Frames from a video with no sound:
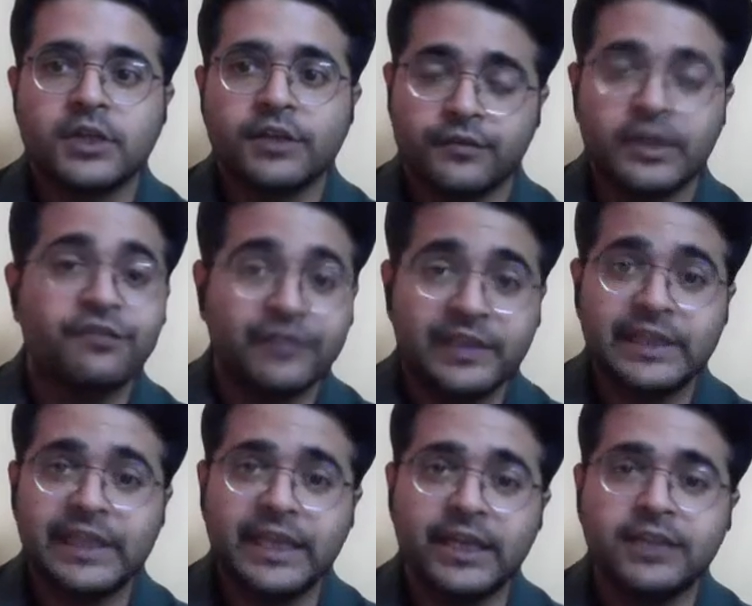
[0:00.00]
if if
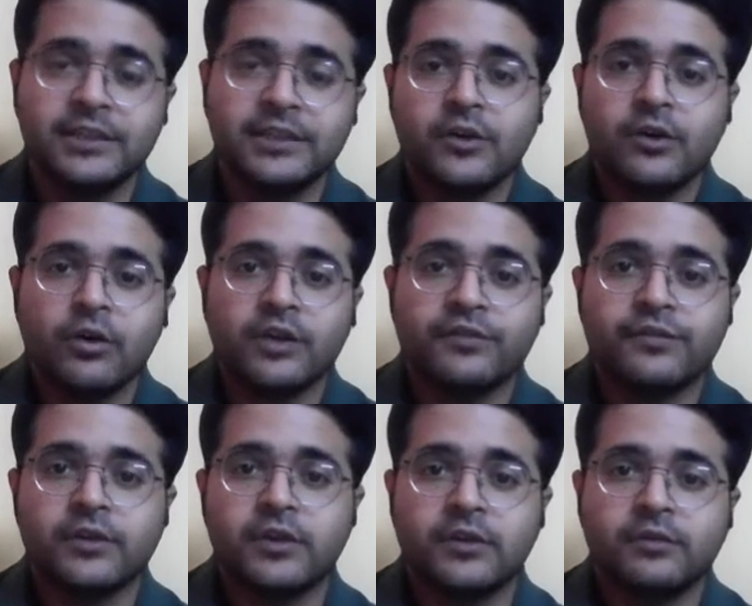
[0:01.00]
leaked or if
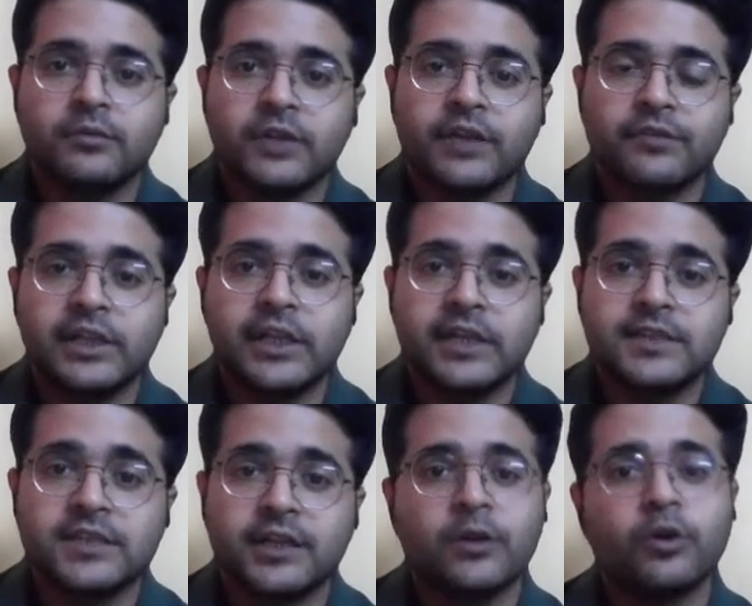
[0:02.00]
uh, like
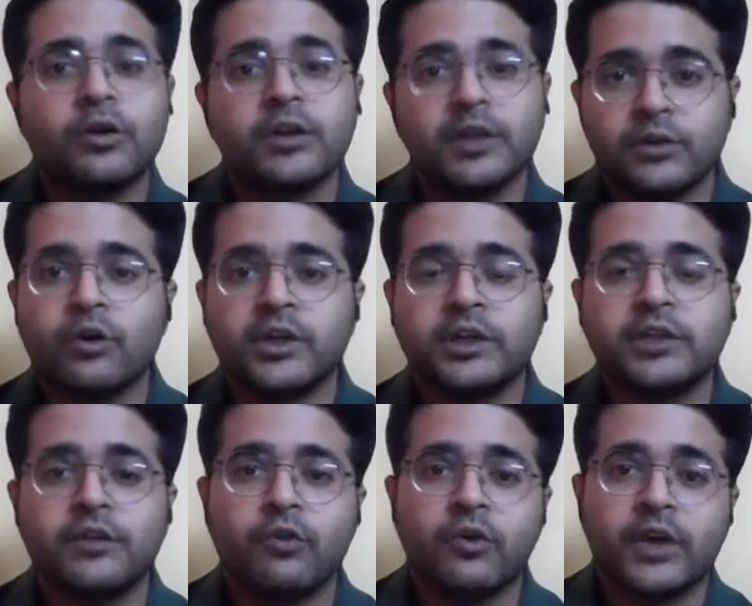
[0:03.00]
released and or it got in
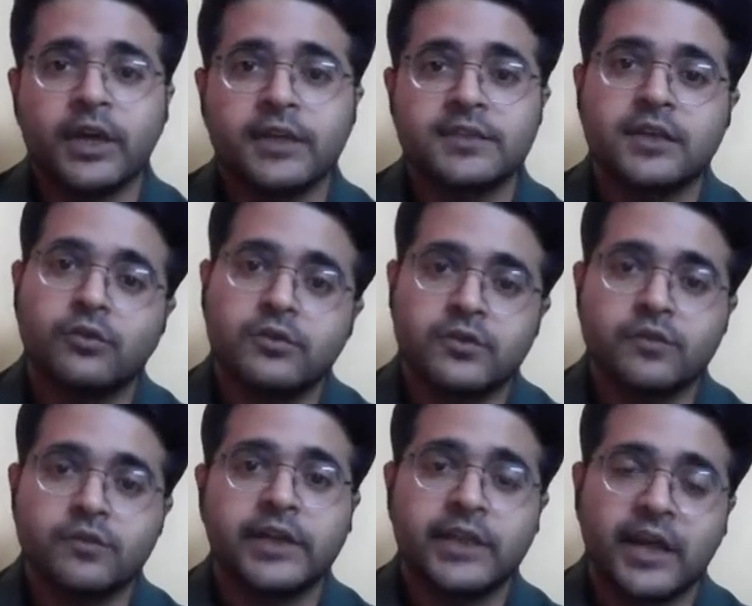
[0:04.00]
the wrong hands can also
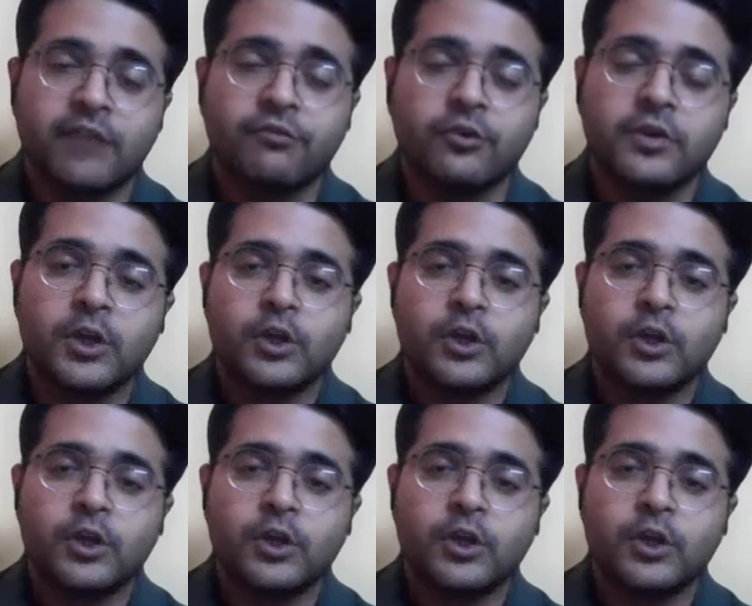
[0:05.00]
create havoc